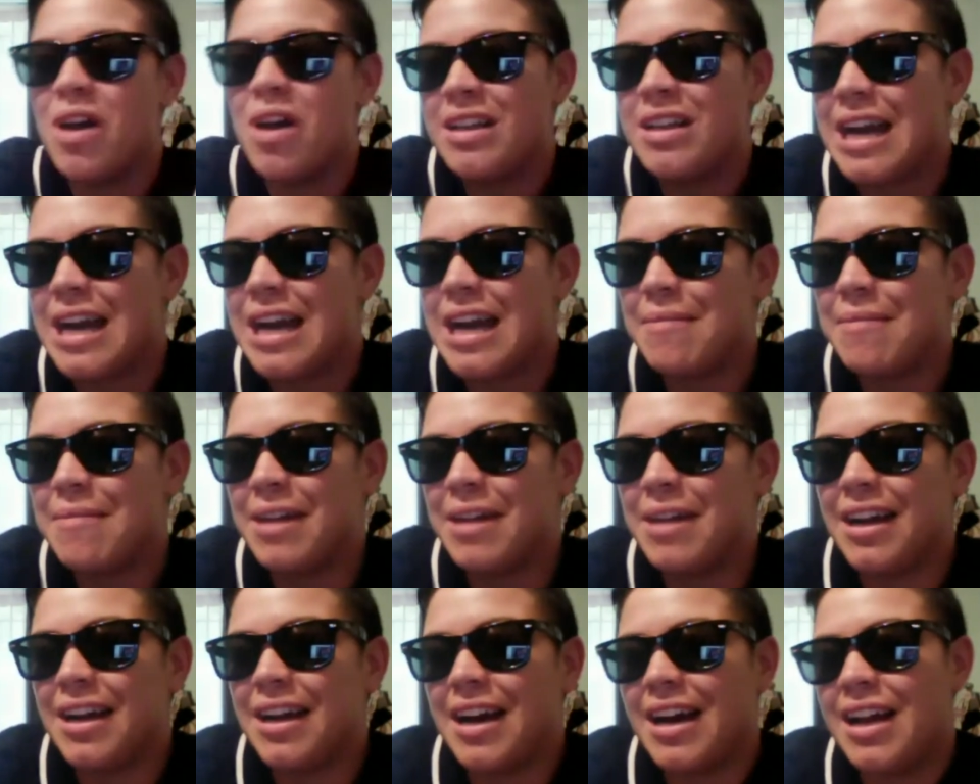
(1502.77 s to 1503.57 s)
time
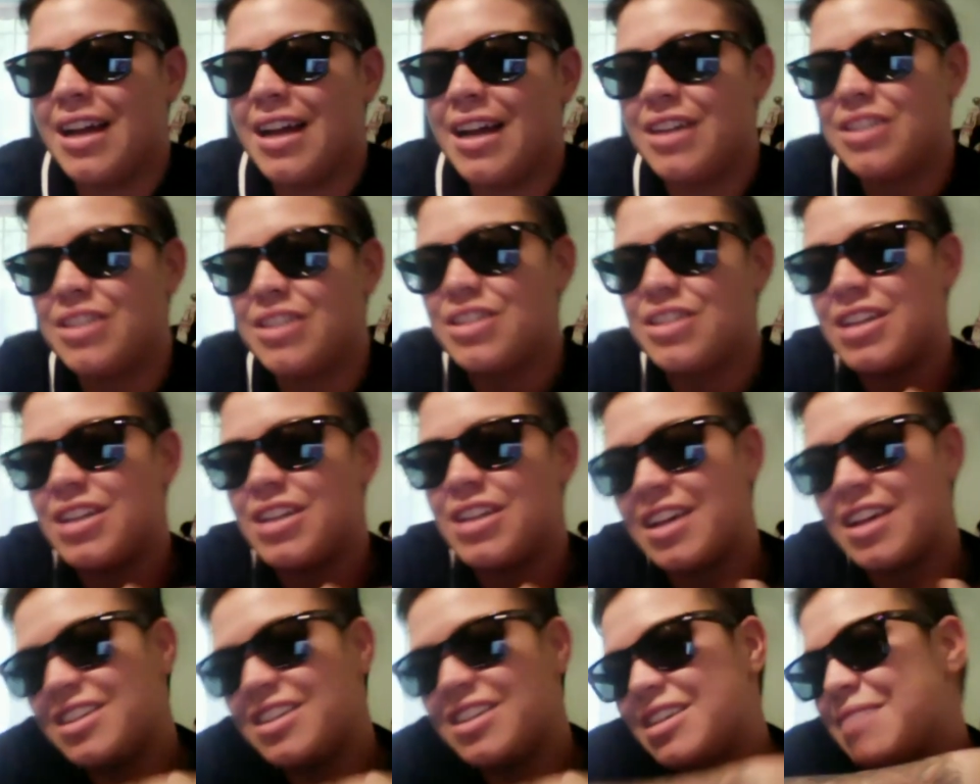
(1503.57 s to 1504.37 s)

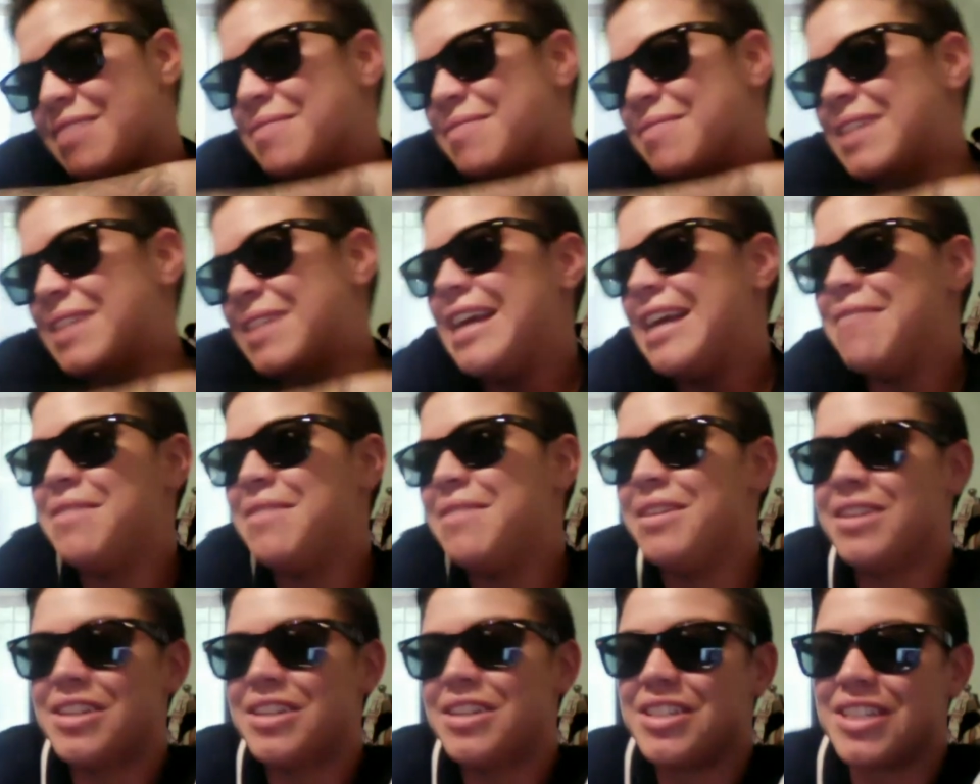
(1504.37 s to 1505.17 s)
somebody gave me
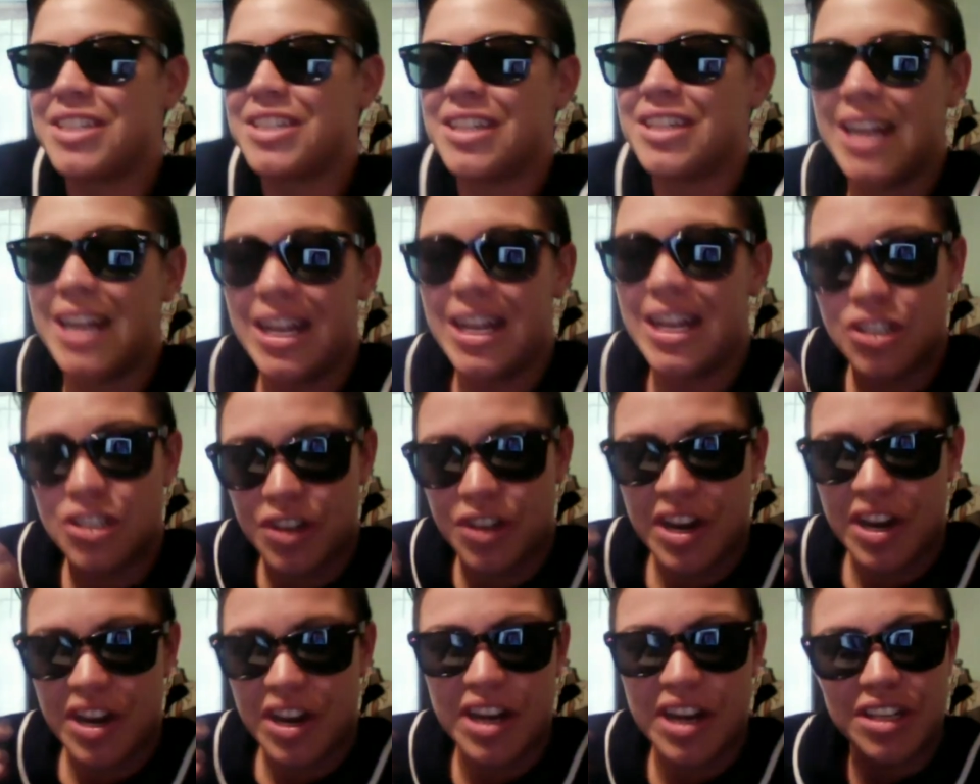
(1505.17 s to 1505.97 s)
their shirt. I
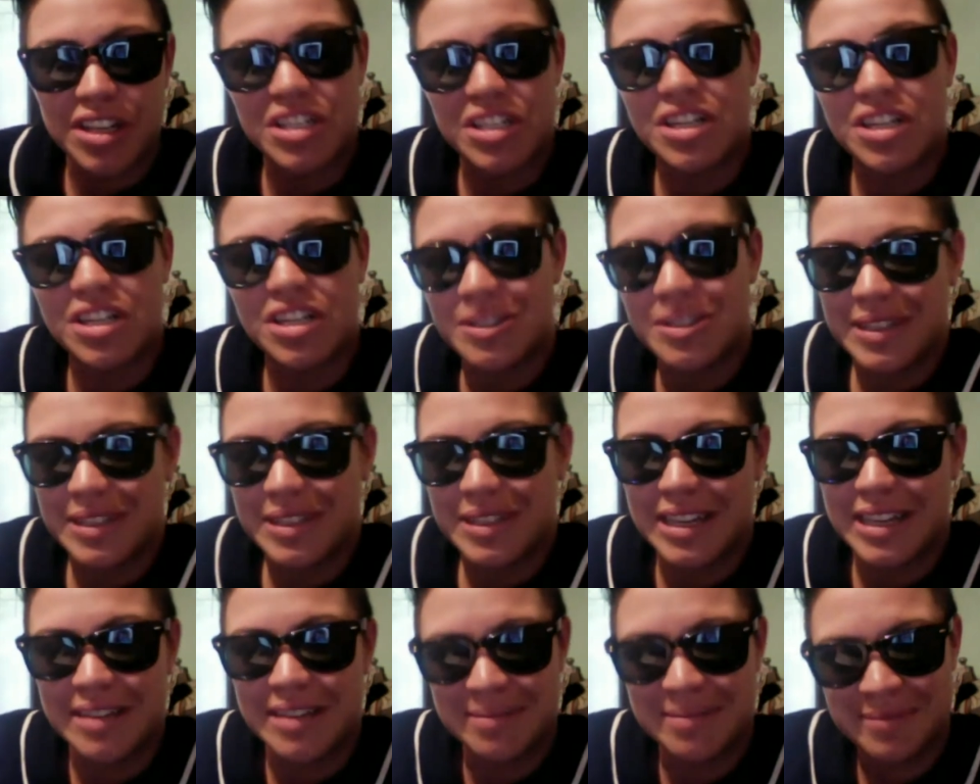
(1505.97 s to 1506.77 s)
traded shirts with
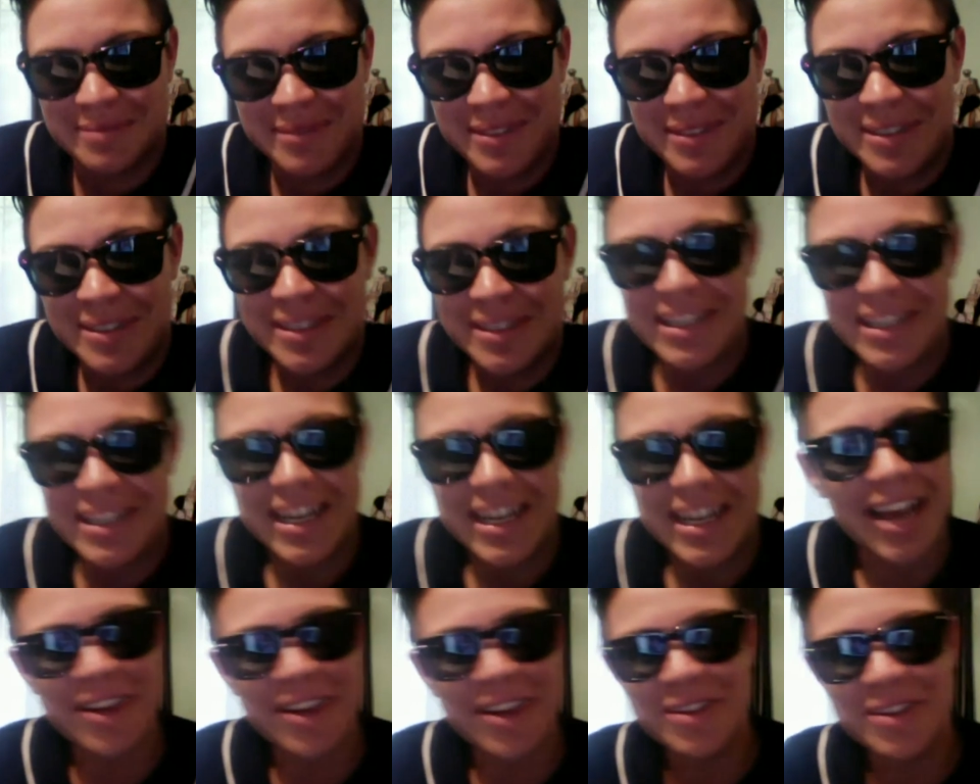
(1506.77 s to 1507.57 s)
them.
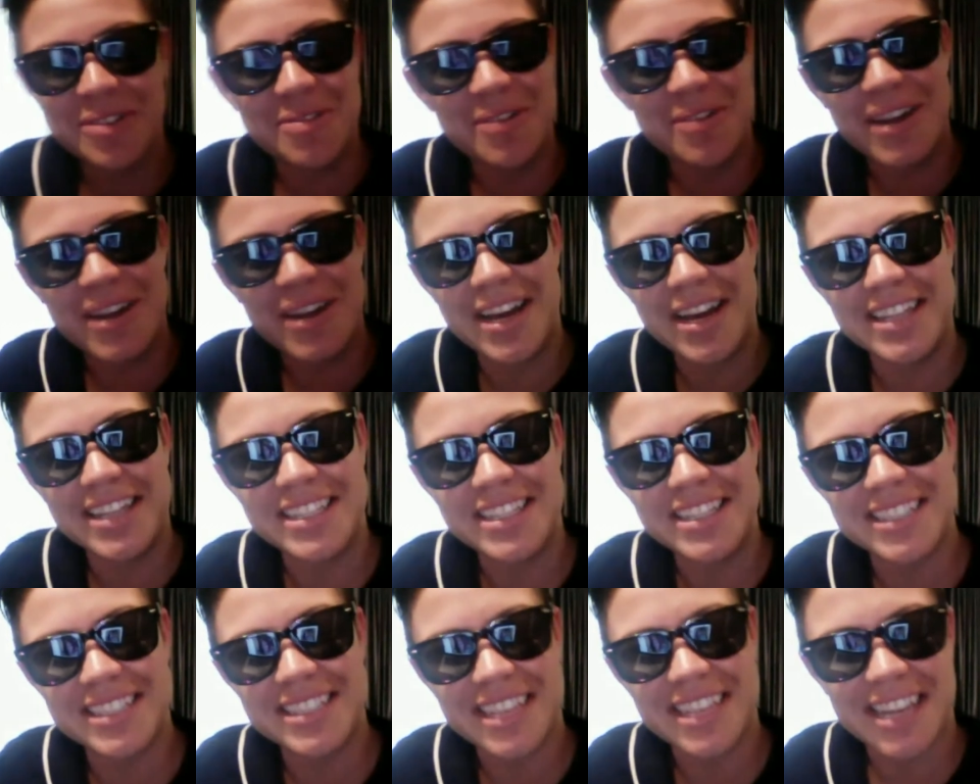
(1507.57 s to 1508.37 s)
I don't know why this
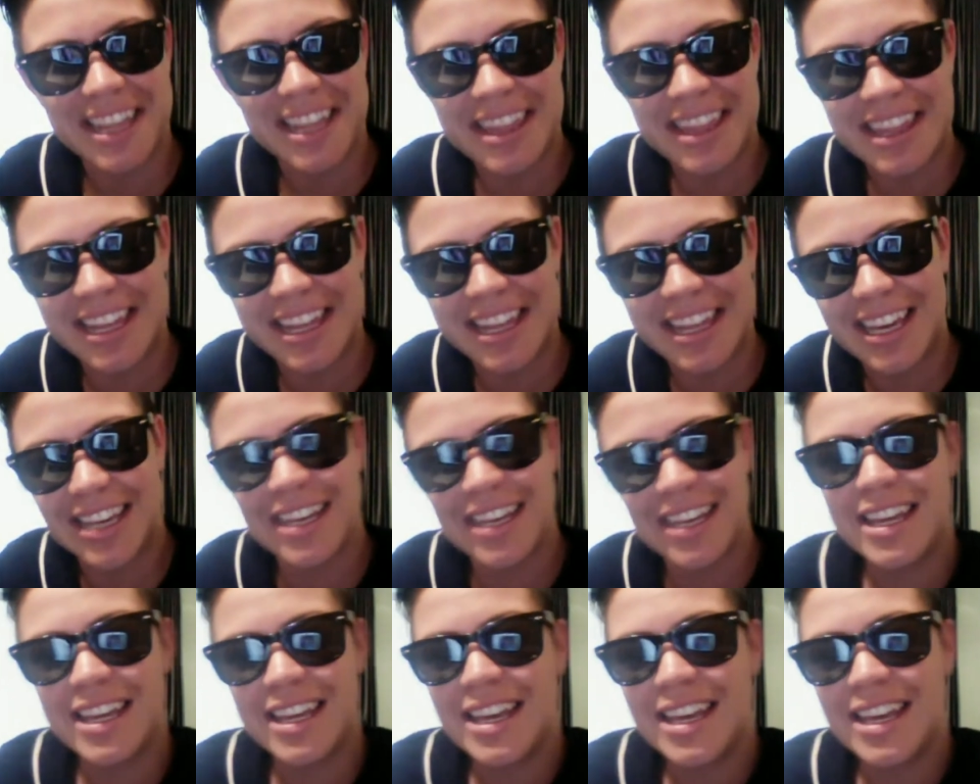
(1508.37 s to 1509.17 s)
is like a
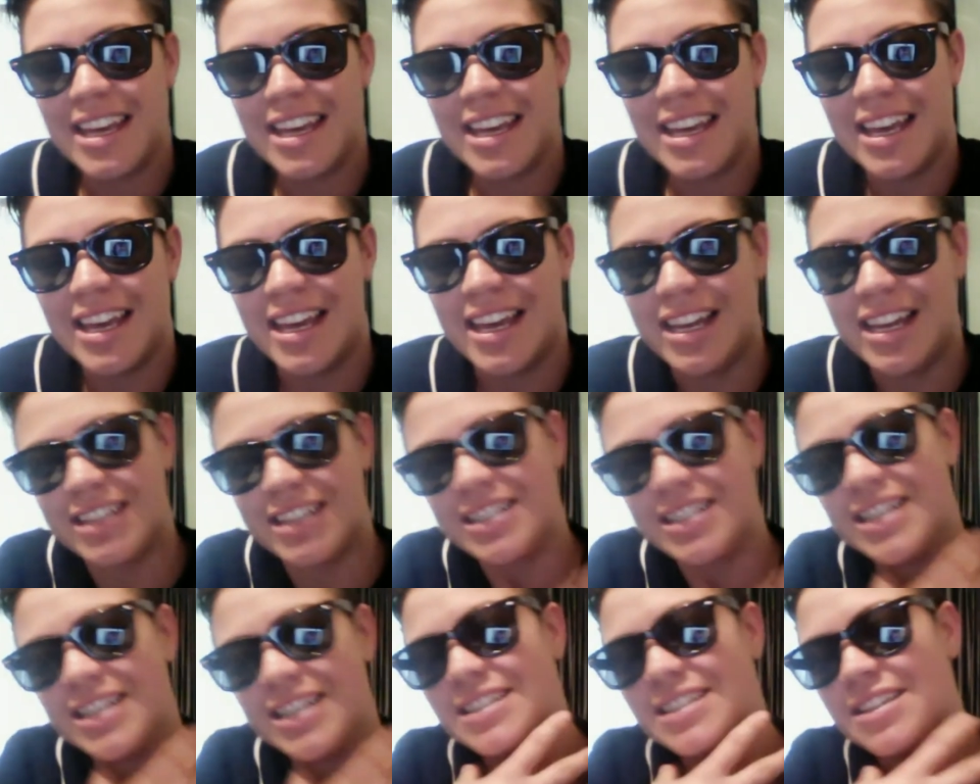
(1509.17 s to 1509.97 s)
thing, and it
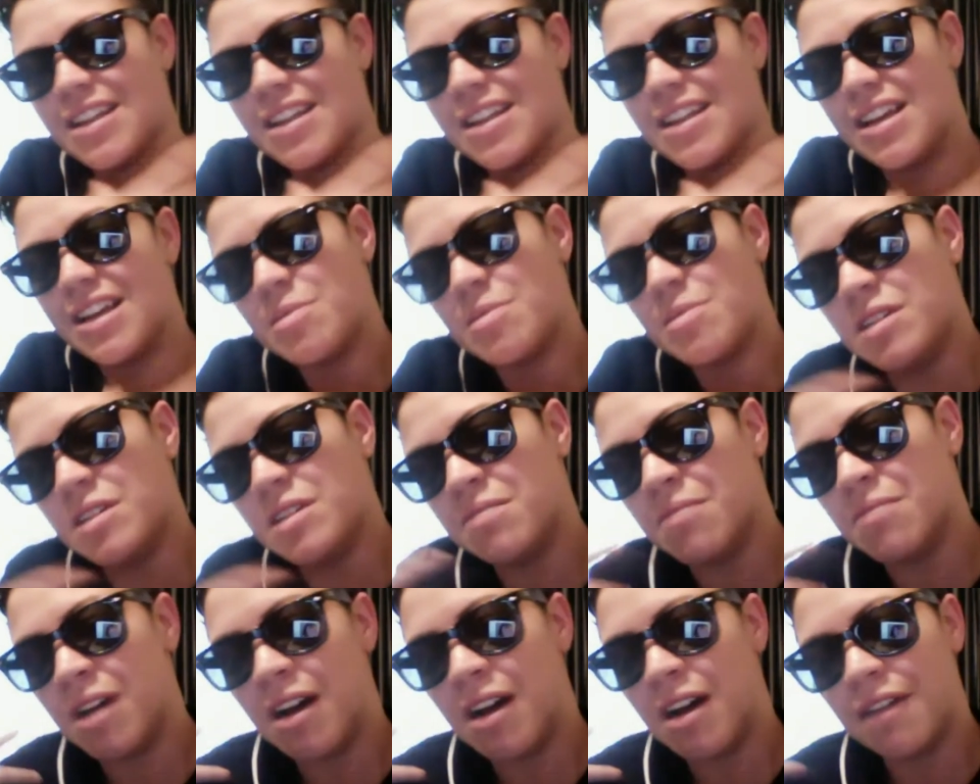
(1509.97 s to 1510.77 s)
says Lesbian
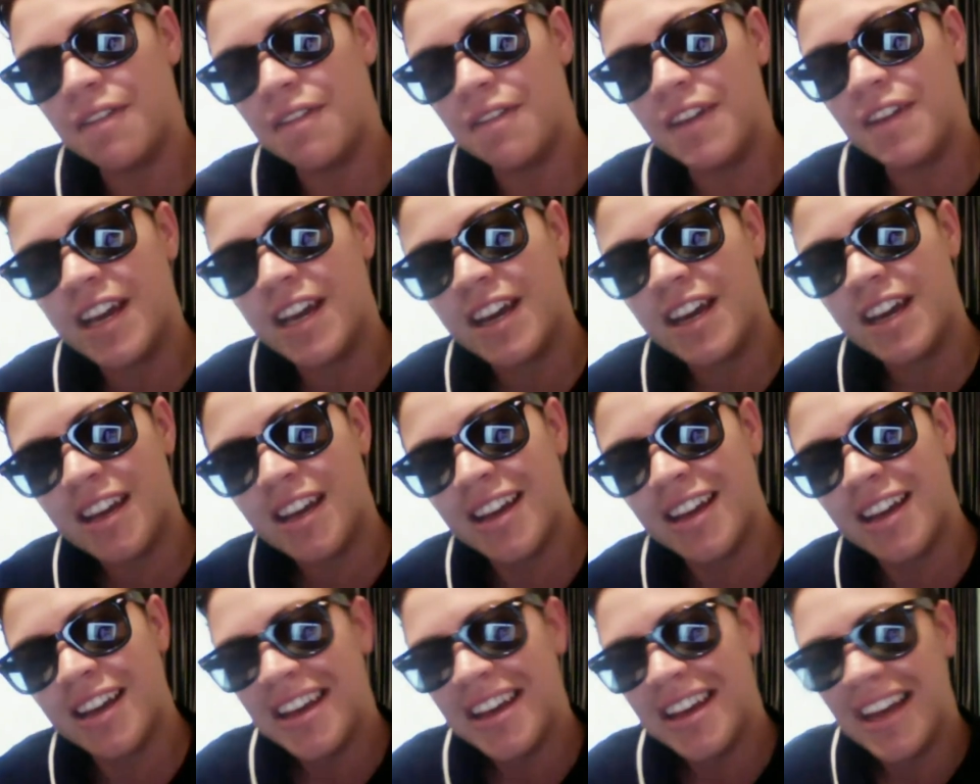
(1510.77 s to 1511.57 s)
Mafia.
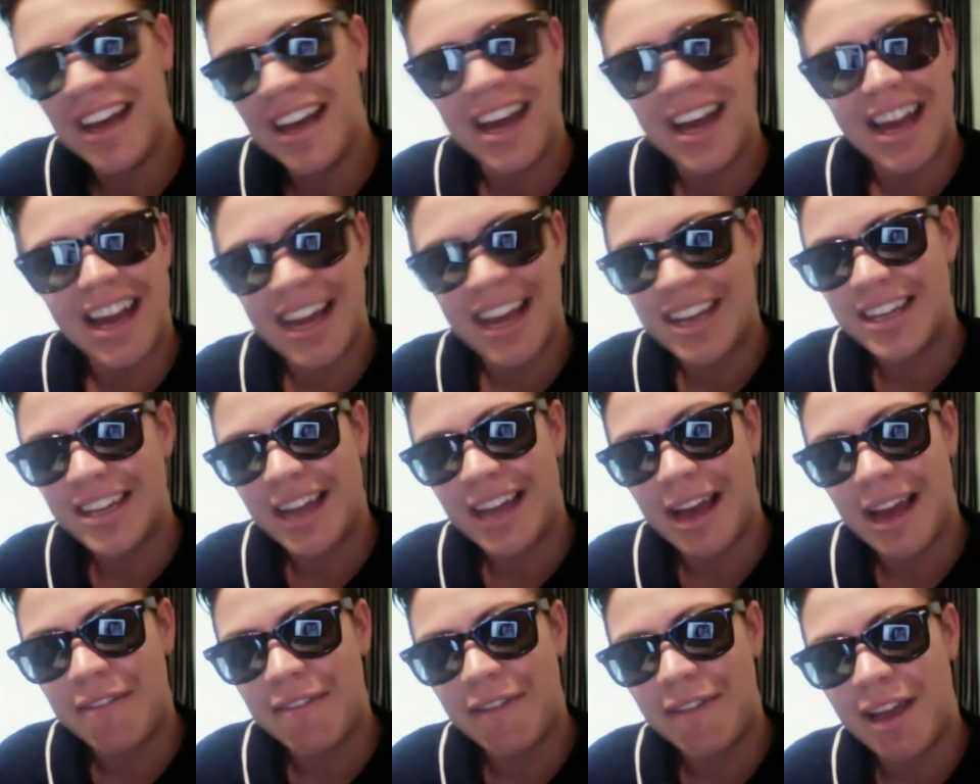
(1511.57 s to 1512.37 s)
I had to
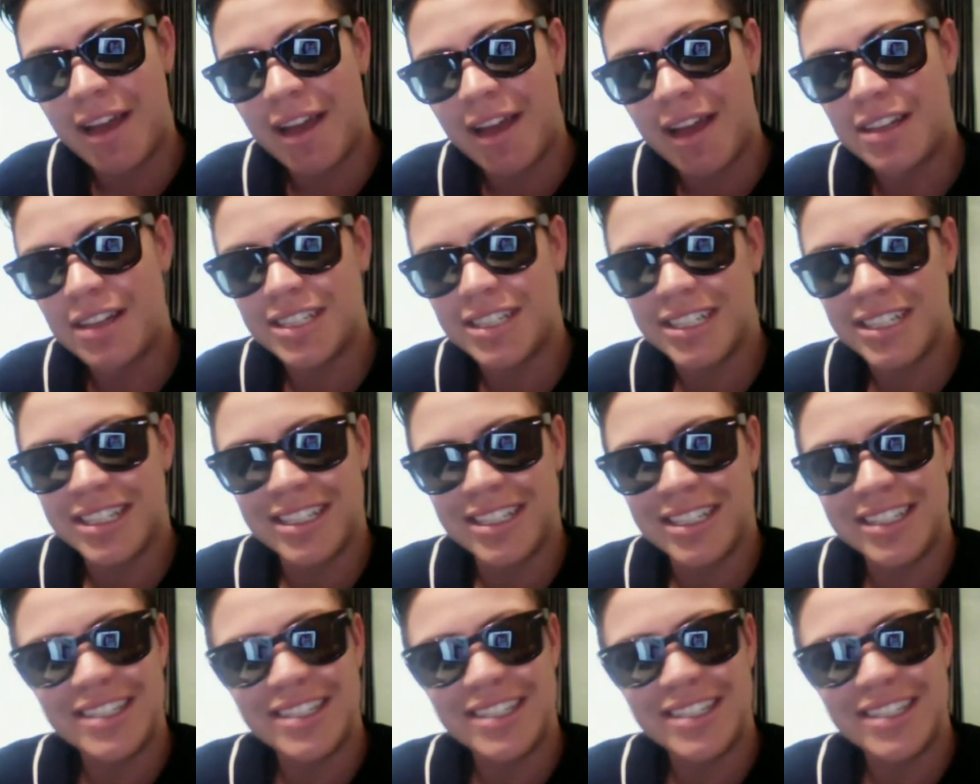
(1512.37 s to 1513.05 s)
have that shirt.